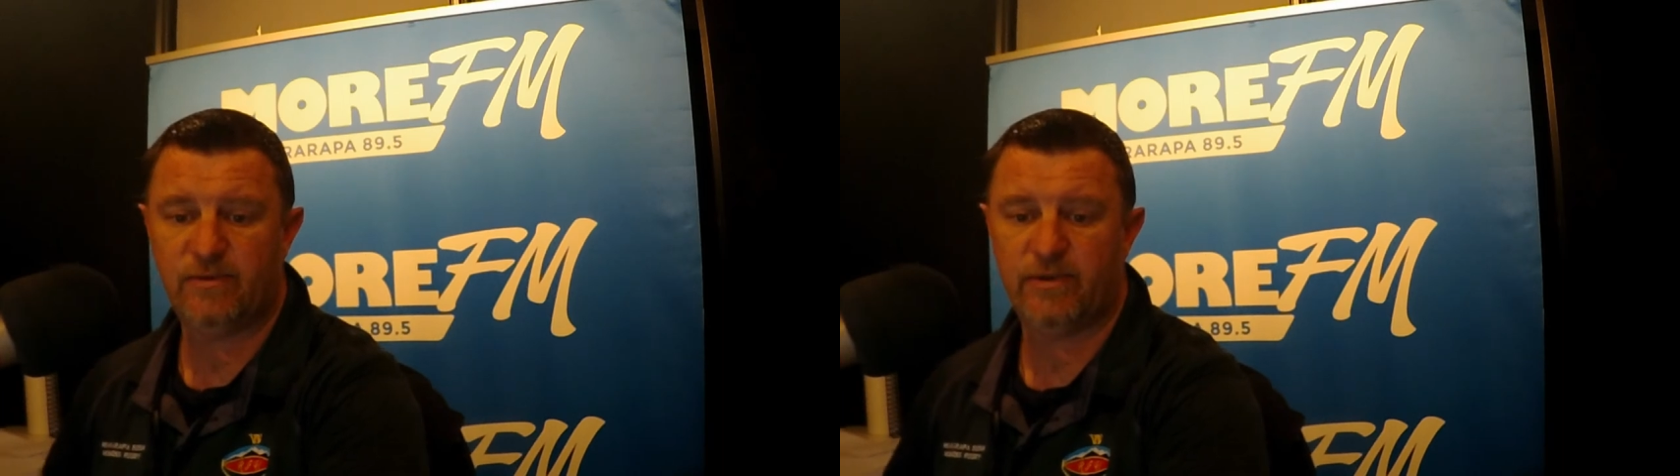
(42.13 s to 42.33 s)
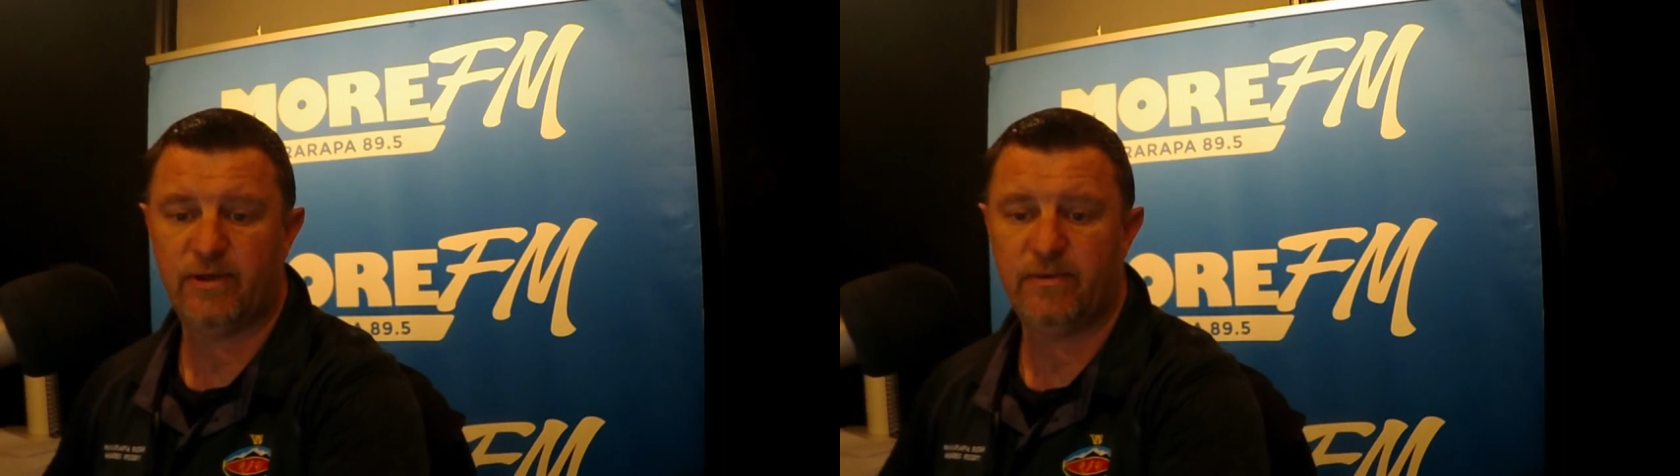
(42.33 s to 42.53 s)

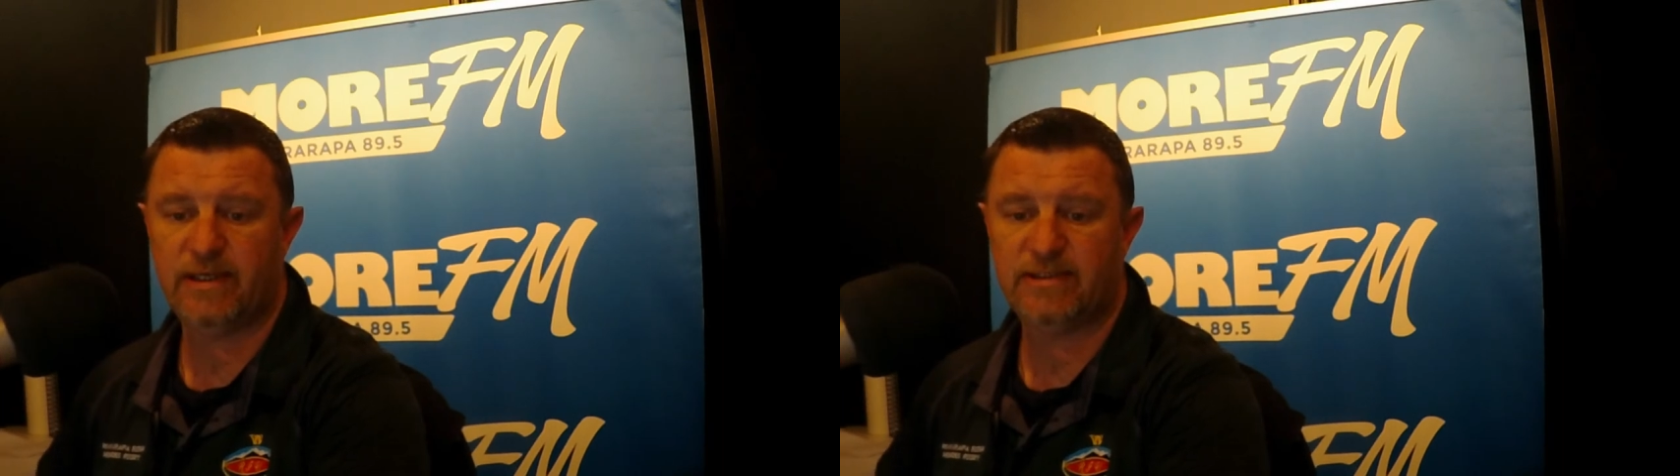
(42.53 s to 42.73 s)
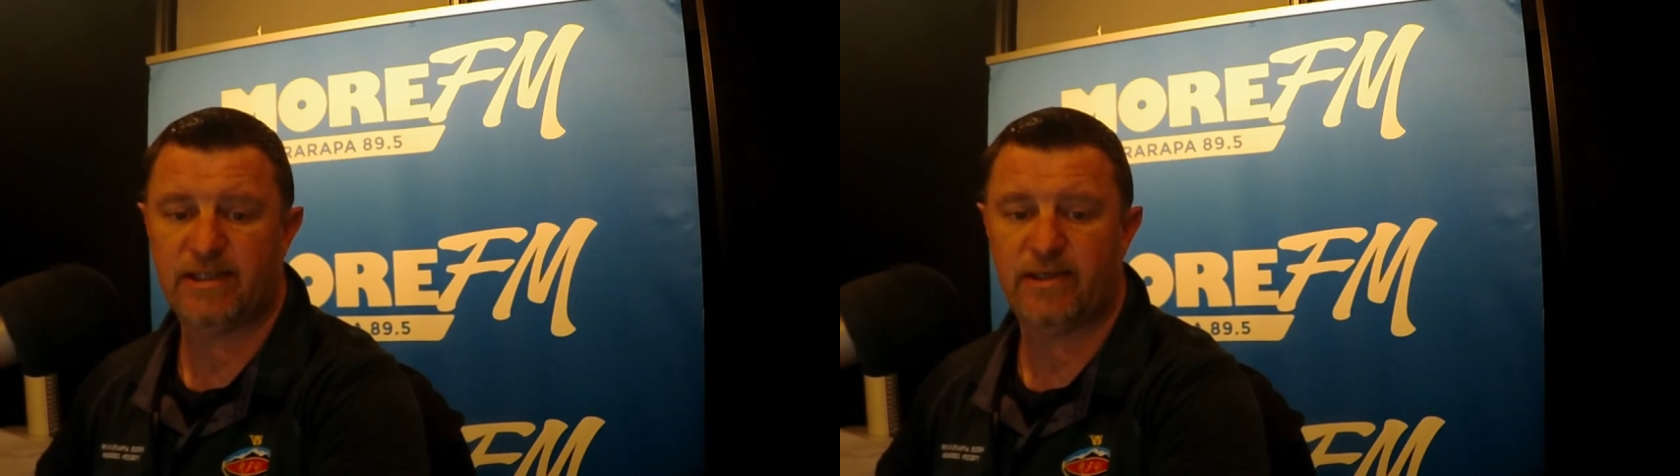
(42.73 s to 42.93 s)
although
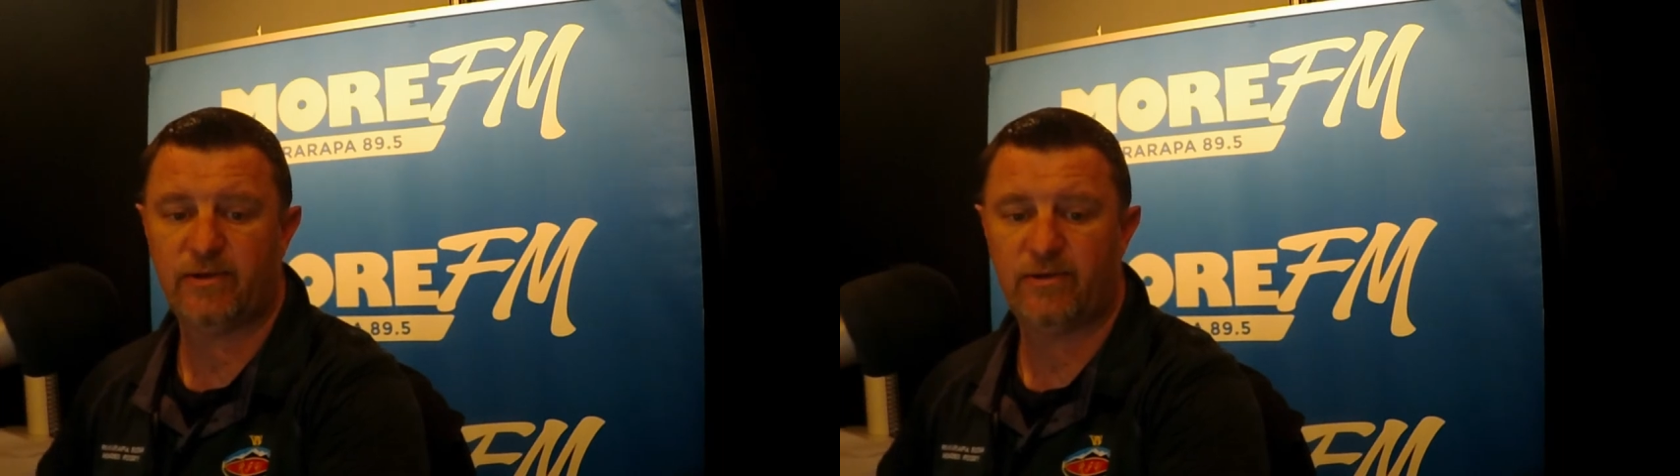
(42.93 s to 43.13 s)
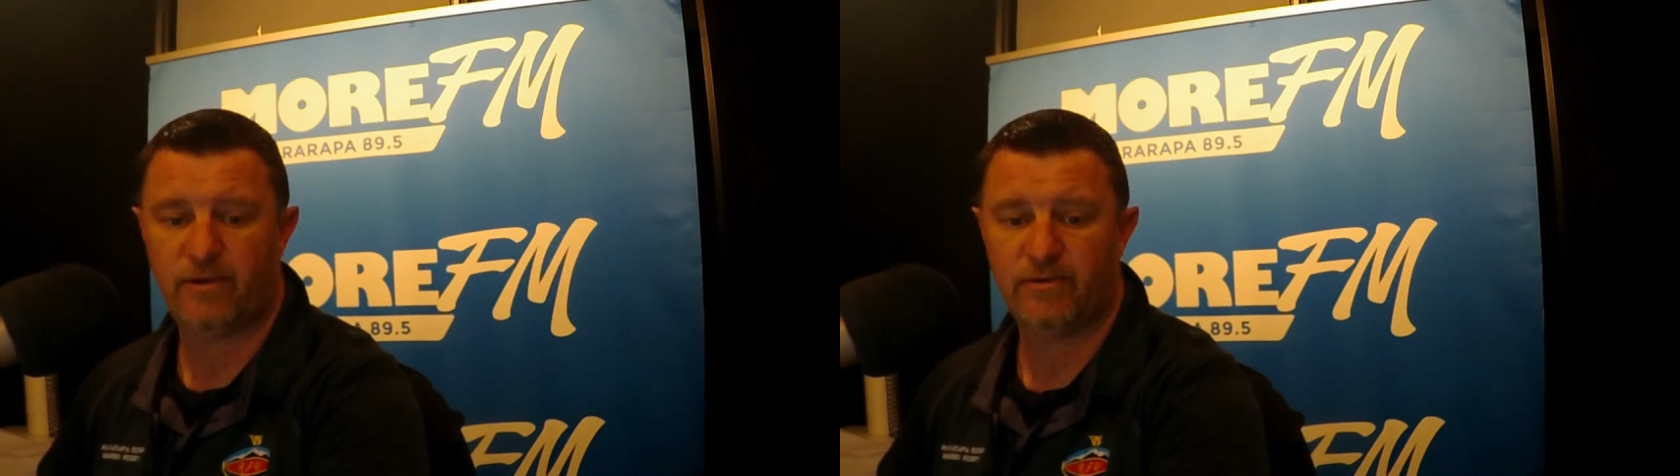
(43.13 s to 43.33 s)
it's a
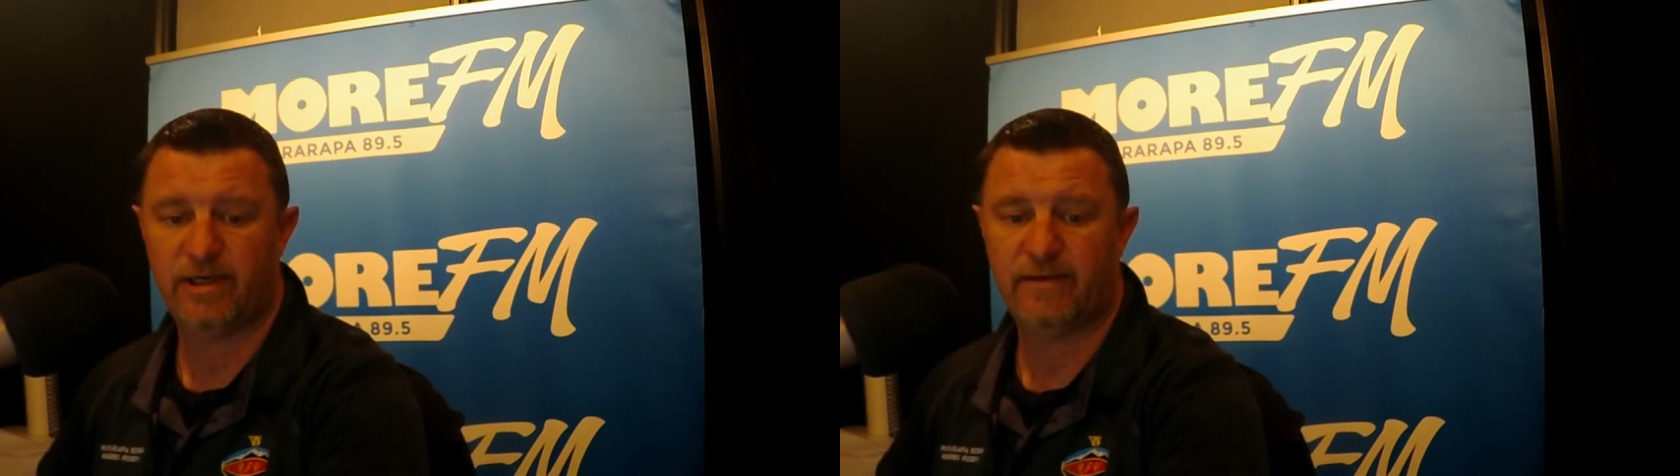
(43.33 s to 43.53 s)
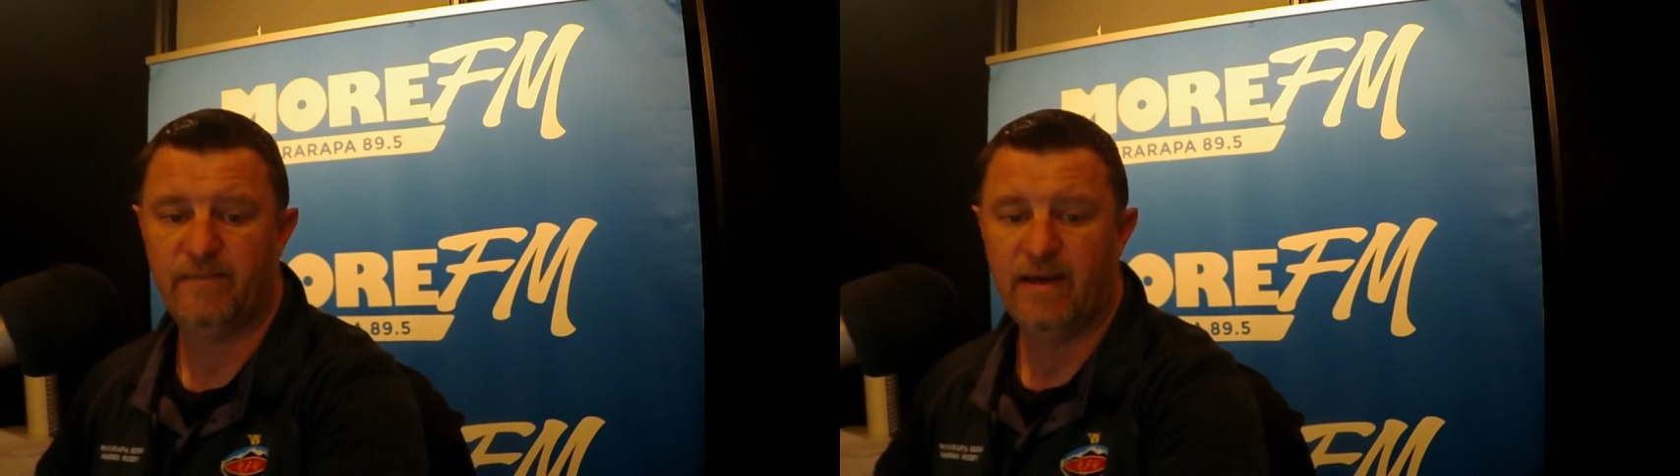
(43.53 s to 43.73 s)
little
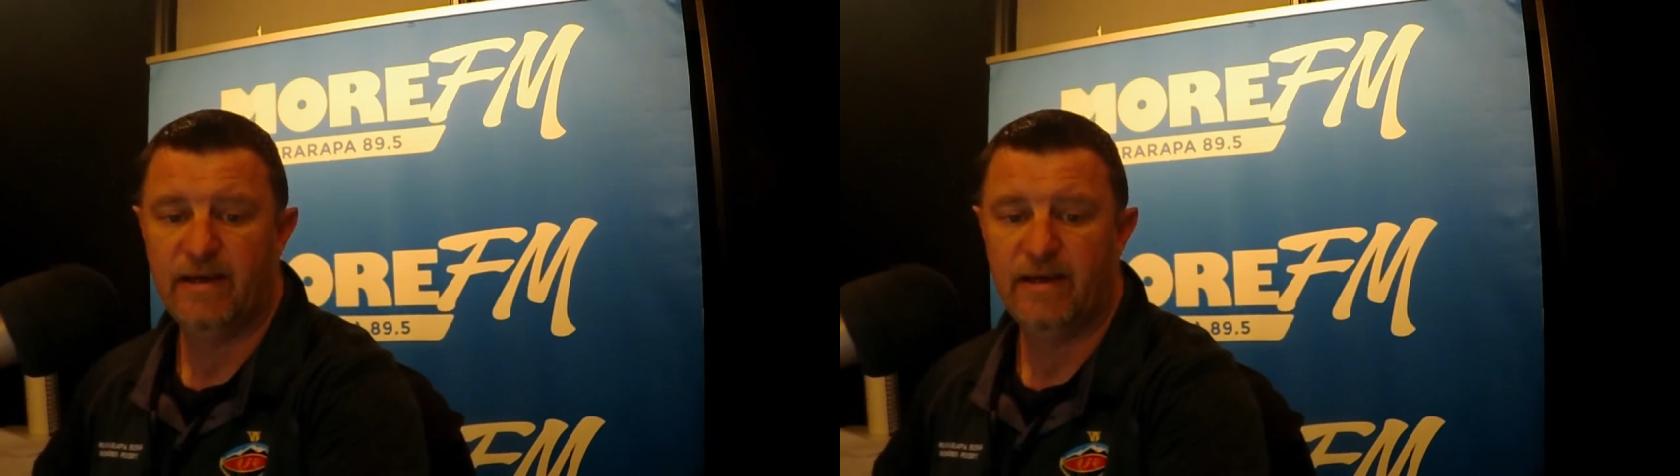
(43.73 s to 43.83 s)
longer.